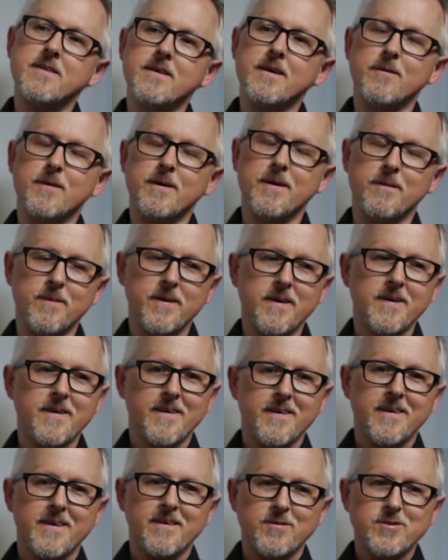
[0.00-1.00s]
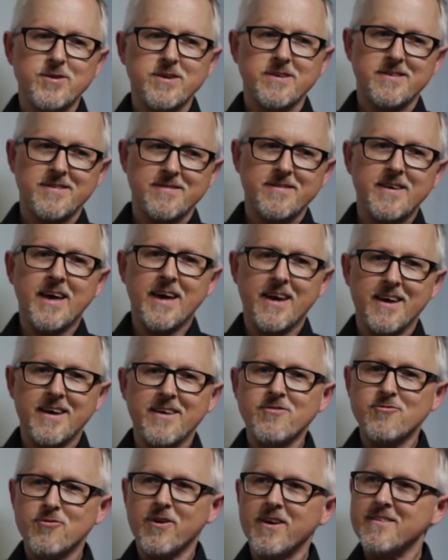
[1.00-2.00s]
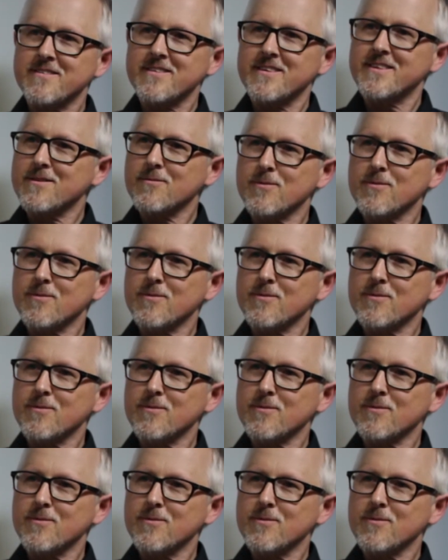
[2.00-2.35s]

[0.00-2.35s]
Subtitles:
so which is, yeah, interesting as